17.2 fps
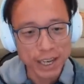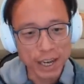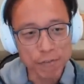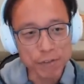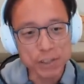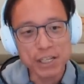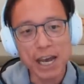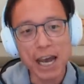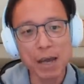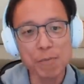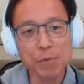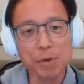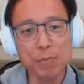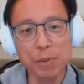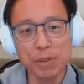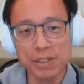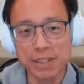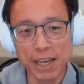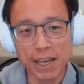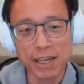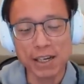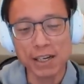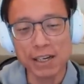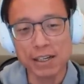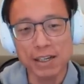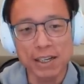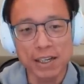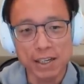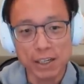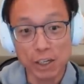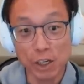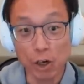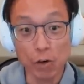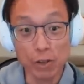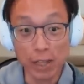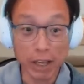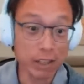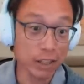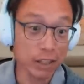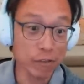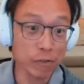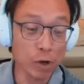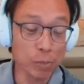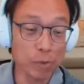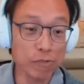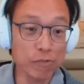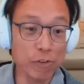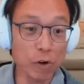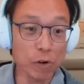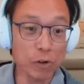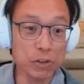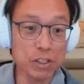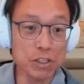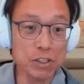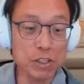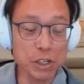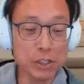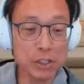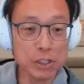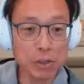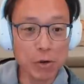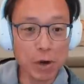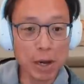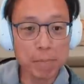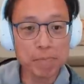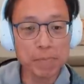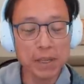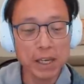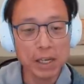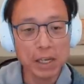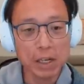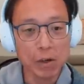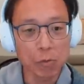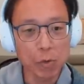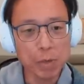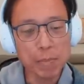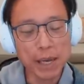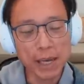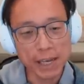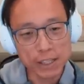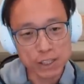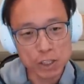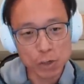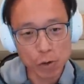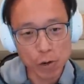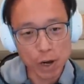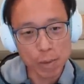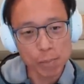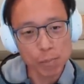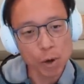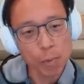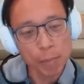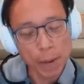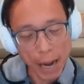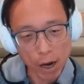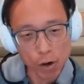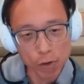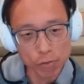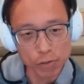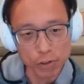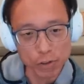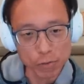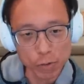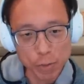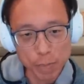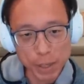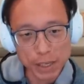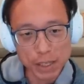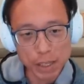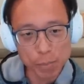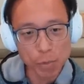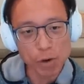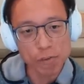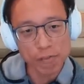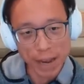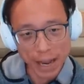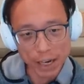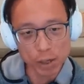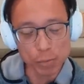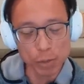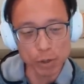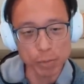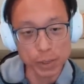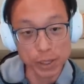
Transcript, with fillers: Every time we put data, you know, like in the form of photos into Instagram, we make Instagram more powerful. We make them more valuable